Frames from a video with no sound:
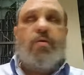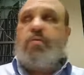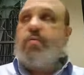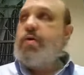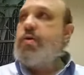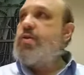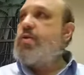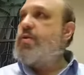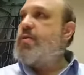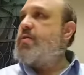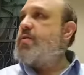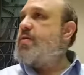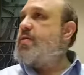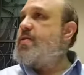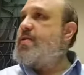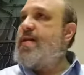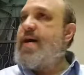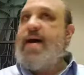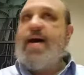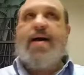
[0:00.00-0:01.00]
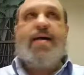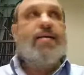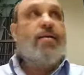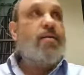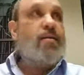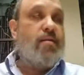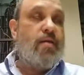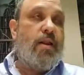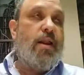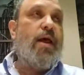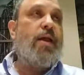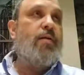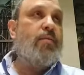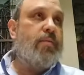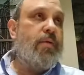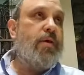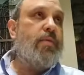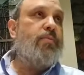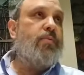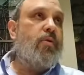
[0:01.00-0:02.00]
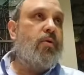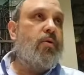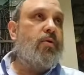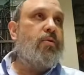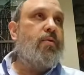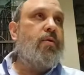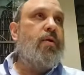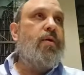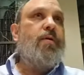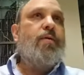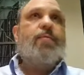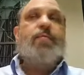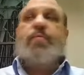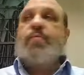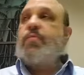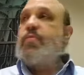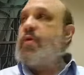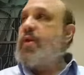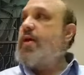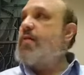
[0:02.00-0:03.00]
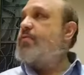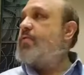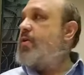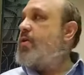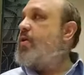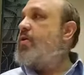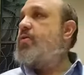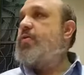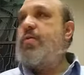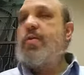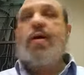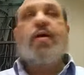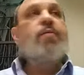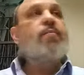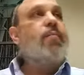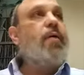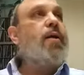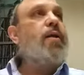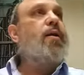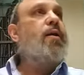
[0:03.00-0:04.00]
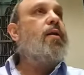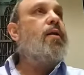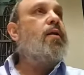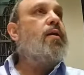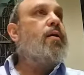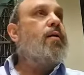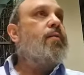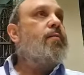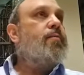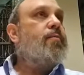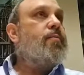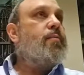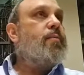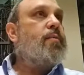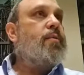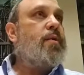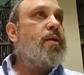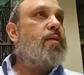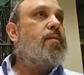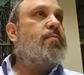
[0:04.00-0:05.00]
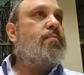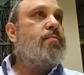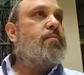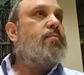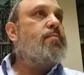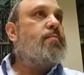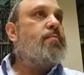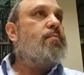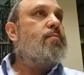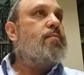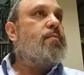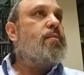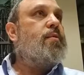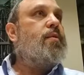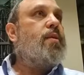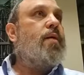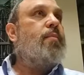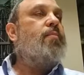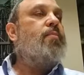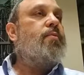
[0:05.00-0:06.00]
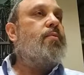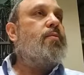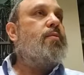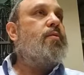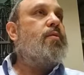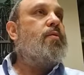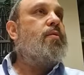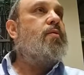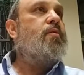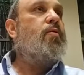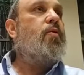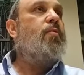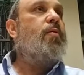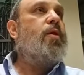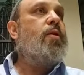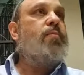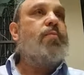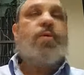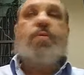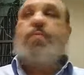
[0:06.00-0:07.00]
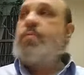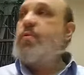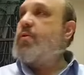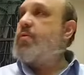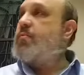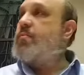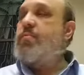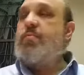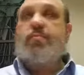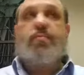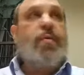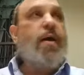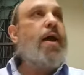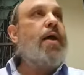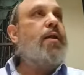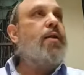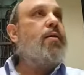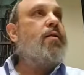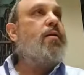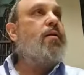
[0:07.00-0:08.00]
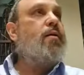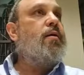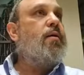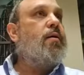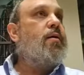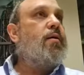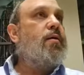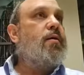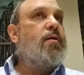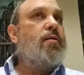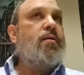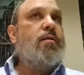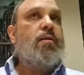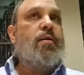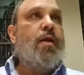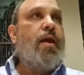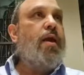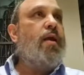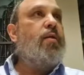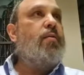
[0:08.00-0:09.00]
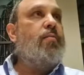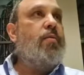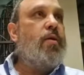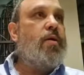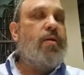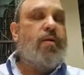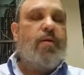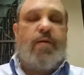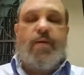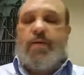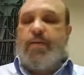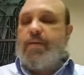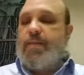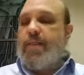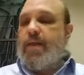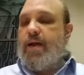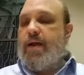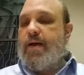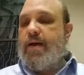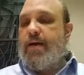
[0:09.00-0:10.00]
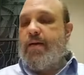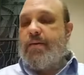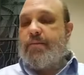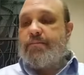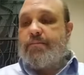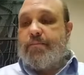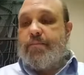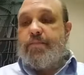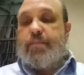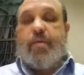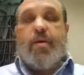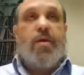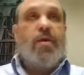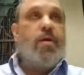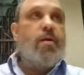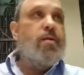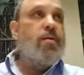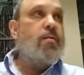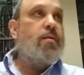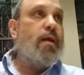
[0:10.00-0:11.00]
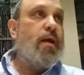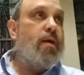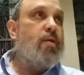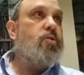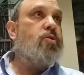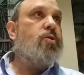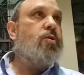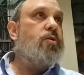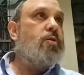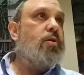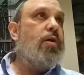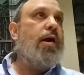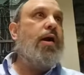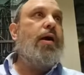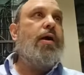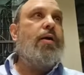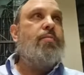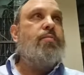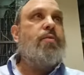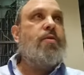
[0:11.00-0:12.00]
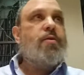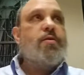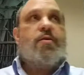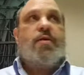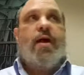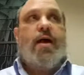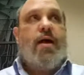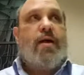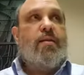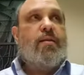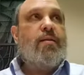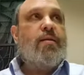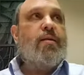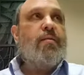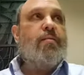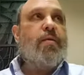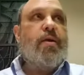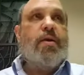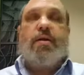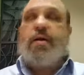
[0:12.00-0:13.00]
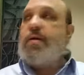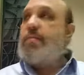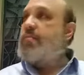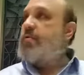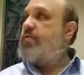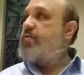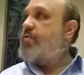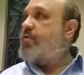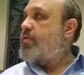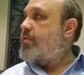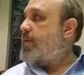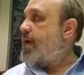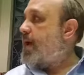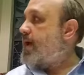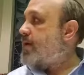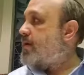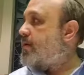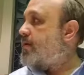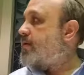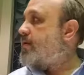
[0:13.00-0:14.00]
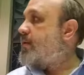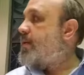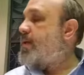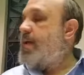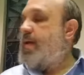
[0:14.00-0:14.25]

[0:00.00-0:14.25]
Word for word: which is not, it's a lot of people. We never lost that many, that number, so many people battling a, uh, uh, an enemy. Um, in ancient times, it's not a big number for a battle,